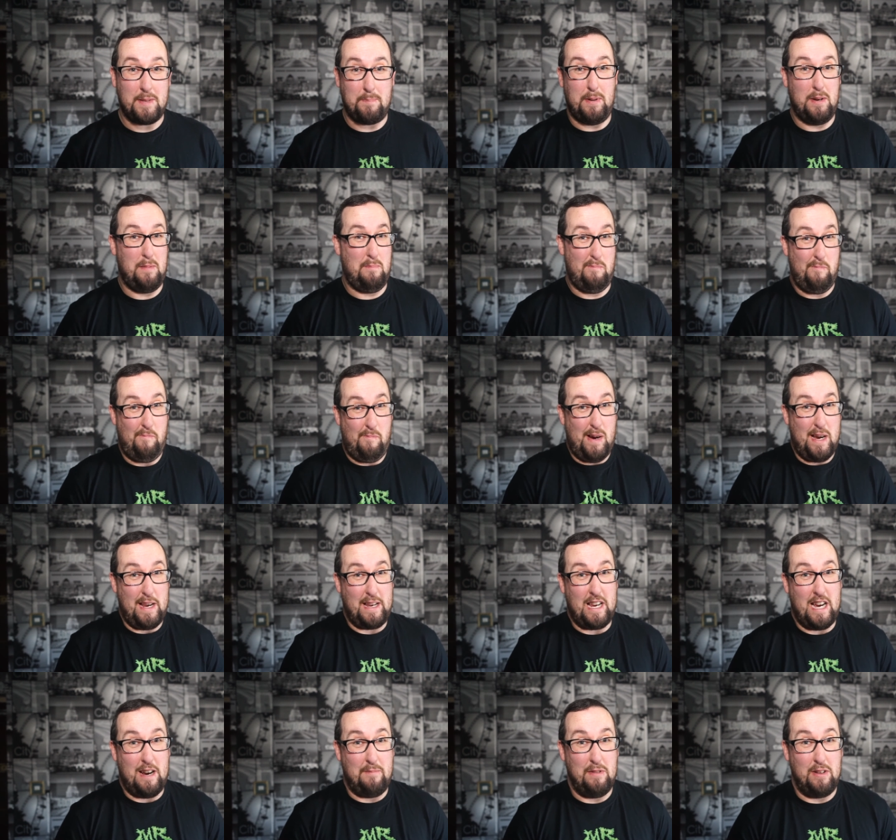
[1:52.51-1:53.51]
but my
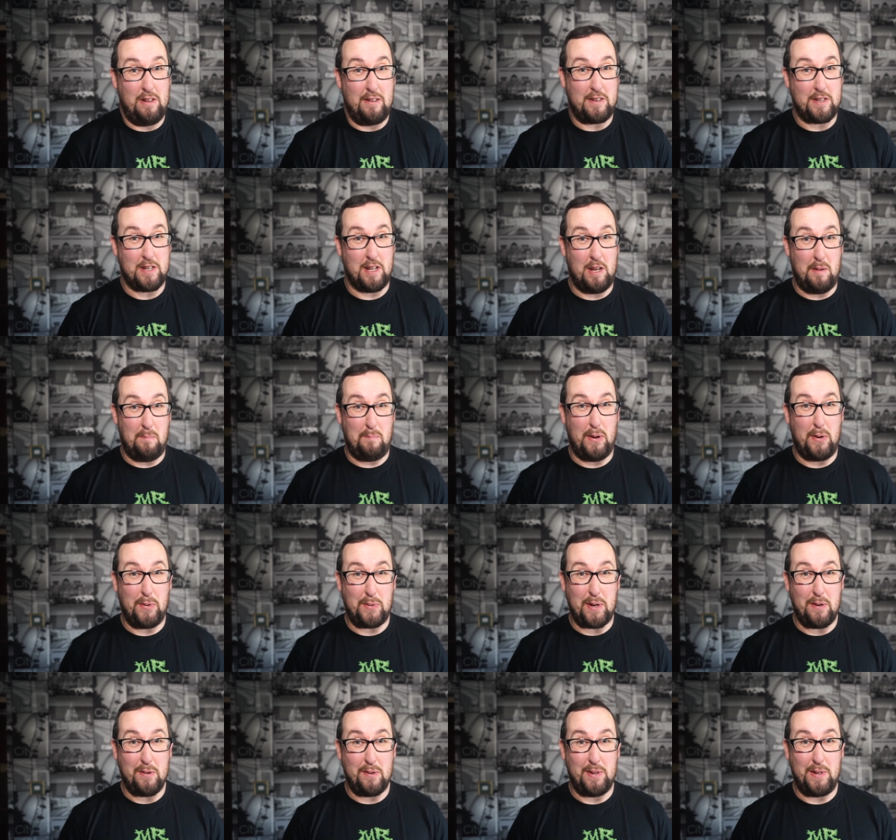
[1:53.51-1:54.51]
camera looks a lot
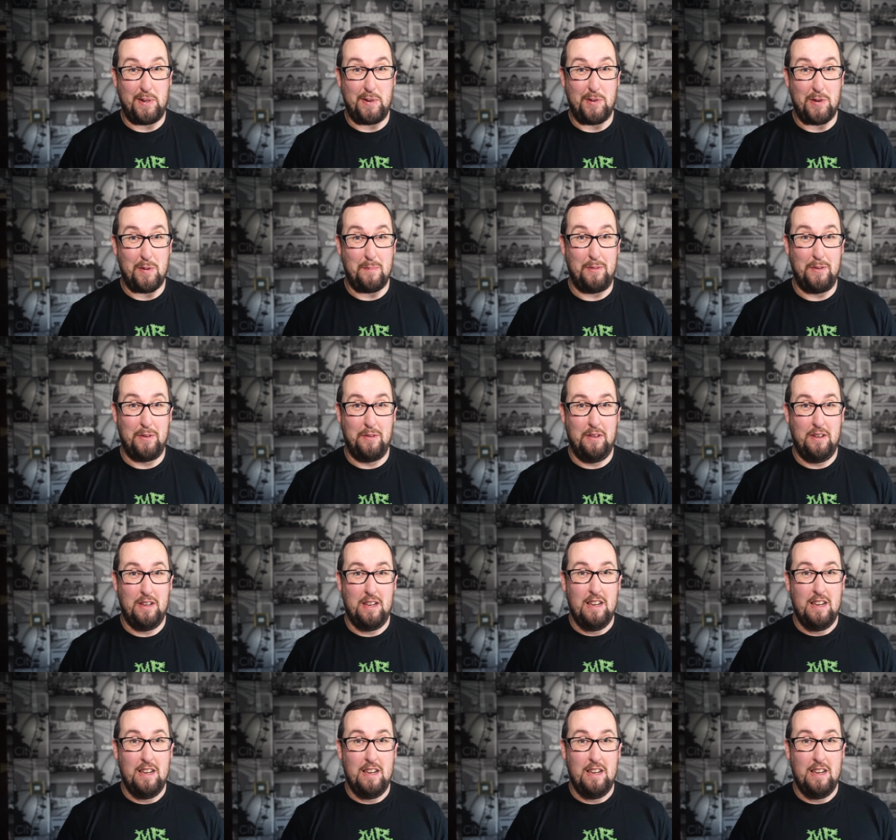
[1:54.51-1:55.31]
bulkier than normal.